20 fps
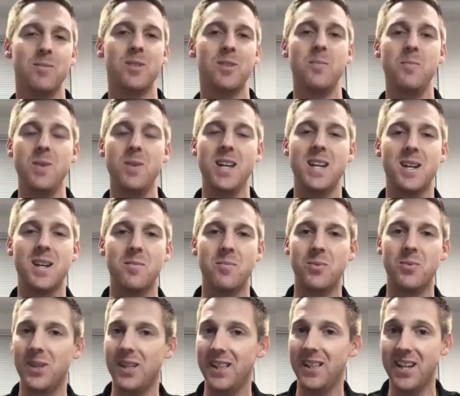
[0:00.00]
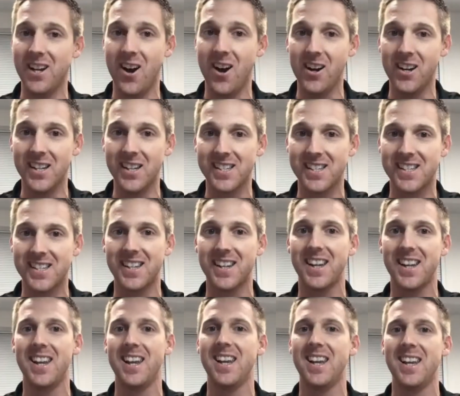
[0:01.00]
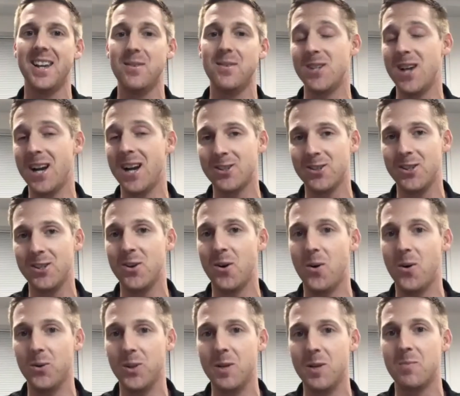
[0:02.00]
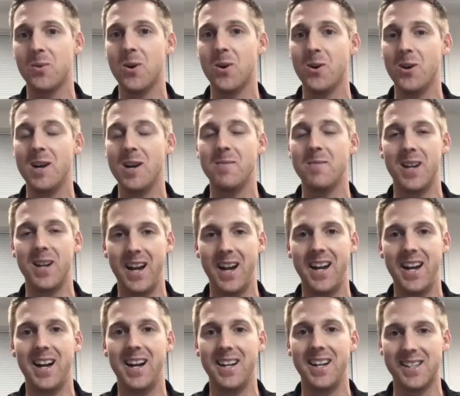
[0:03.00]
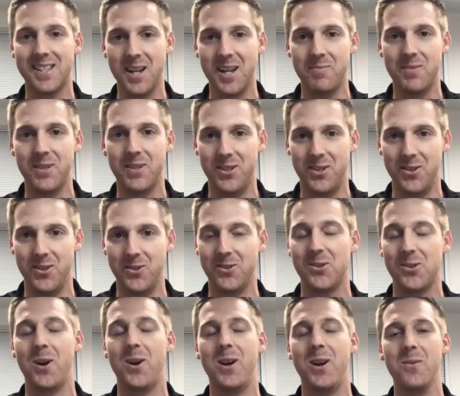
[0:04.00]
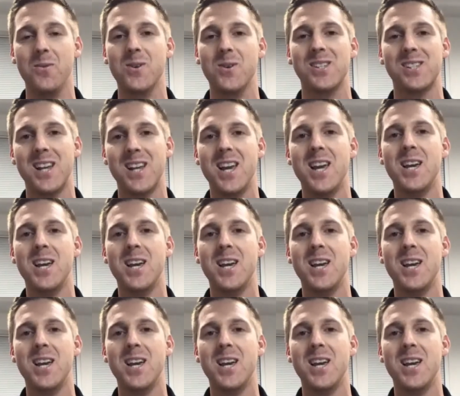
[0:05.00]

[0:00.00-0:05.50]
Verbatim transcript: to be completely honest, it was actually the only program that I got accepted to. So it was UNT